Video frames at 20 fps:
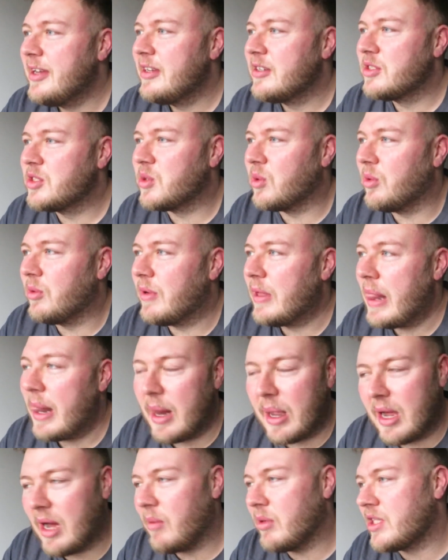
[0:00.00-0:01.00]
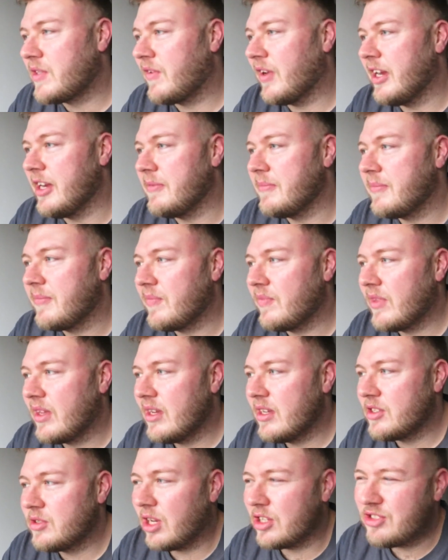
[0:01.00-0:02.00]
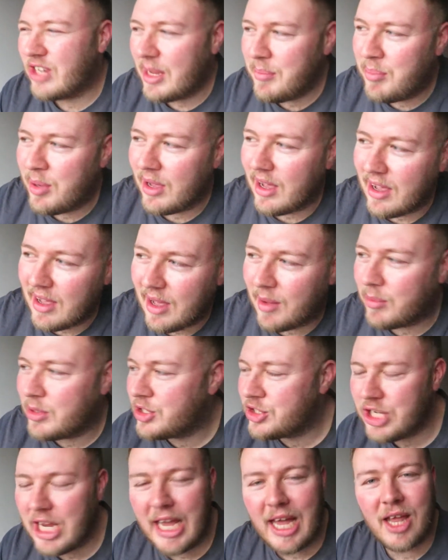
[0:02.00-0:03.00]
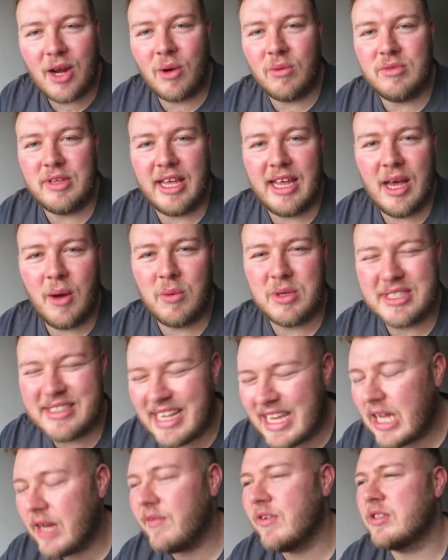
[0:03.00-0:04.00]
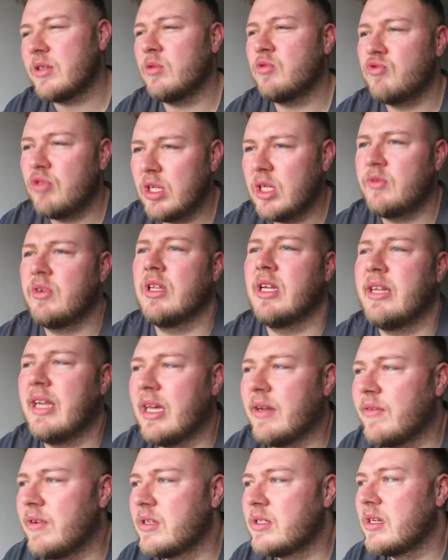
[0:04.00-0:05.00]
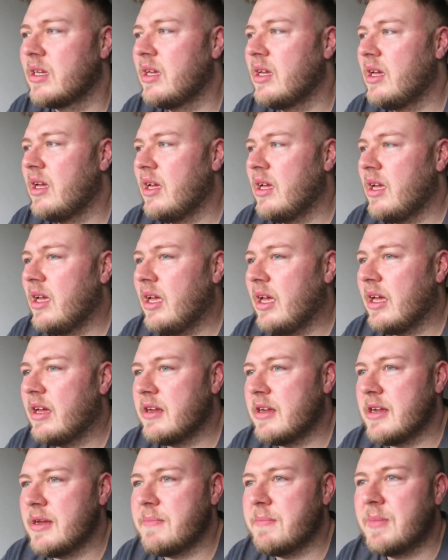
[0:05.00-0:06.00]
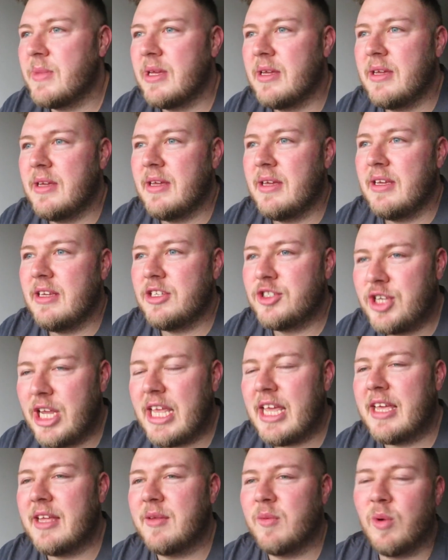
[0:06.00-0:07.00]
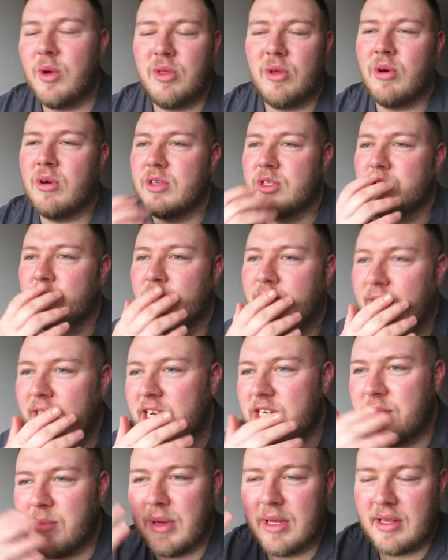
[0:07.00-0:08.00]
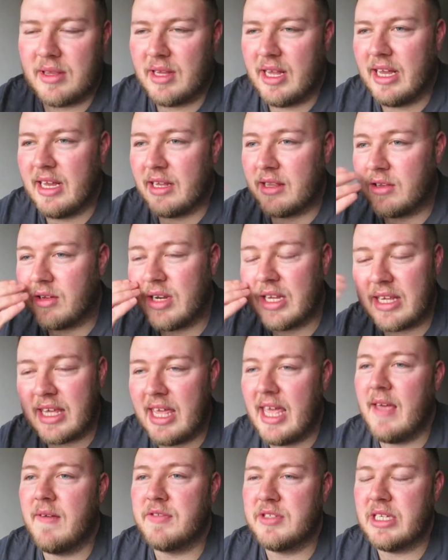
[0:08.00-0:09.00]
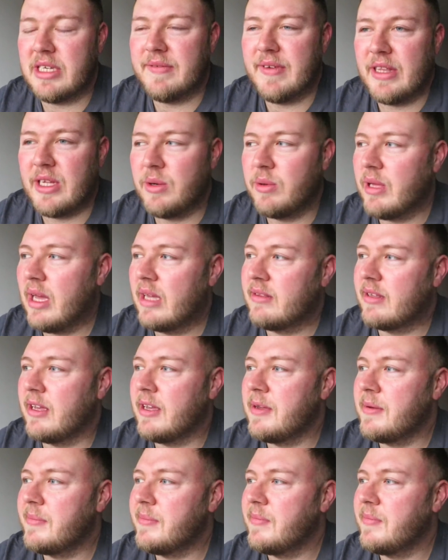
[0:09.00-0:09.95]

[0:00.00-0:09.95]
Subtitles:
So that was fine. So I was shaking all day. I was nervous. I was really nervous. Shaking and whatnot. So I finished done the KFC video that day.